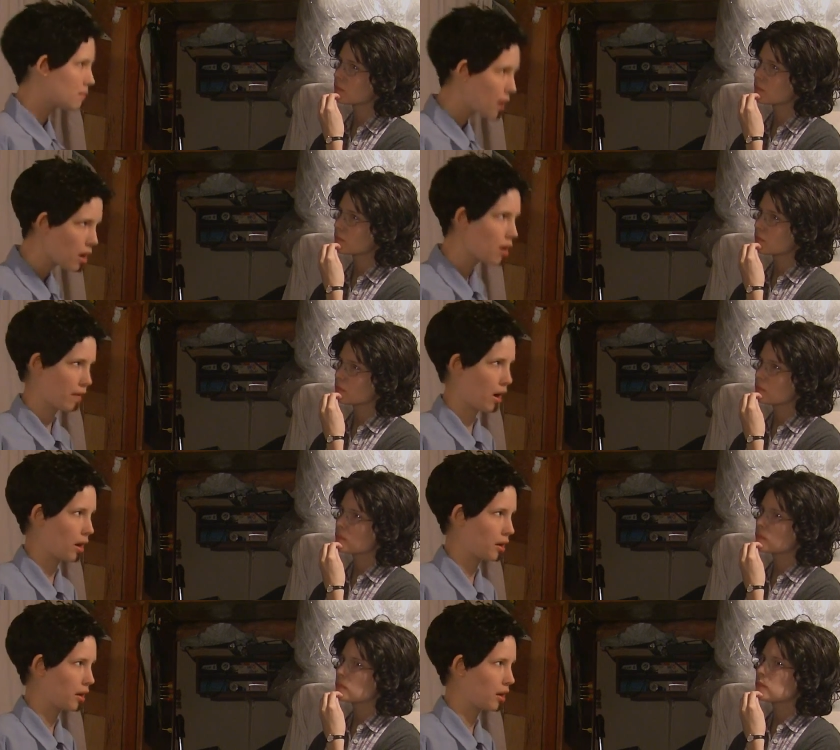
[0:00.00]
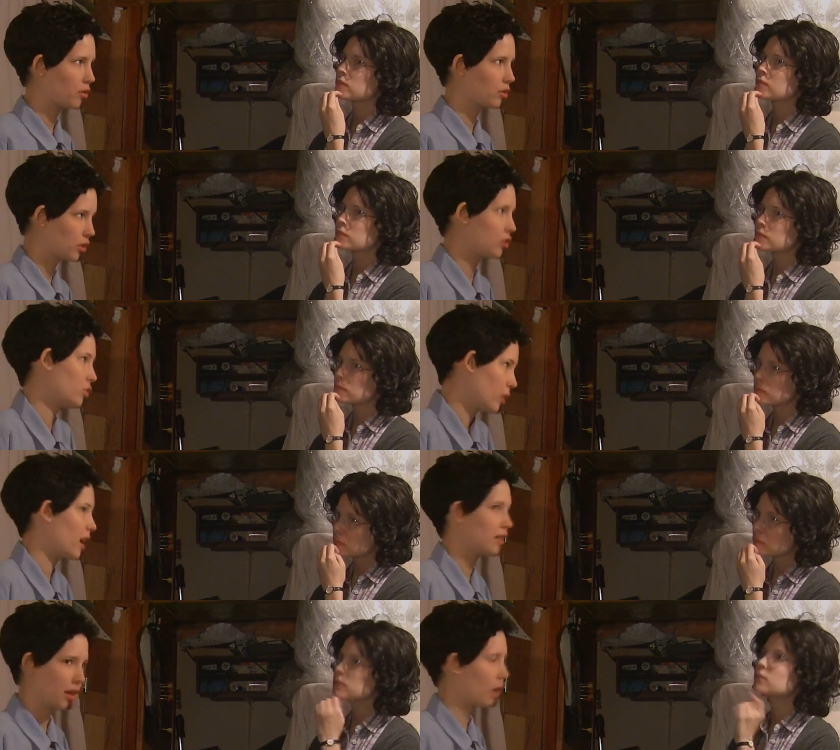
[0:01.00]
Speaker 1: he may have gotten it here since you
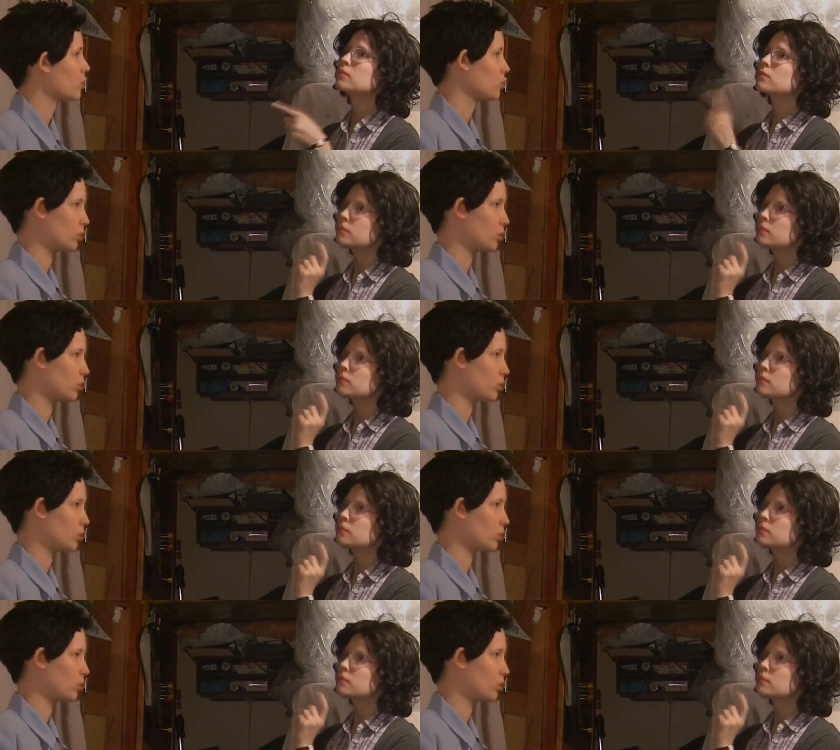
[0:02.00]
guys sell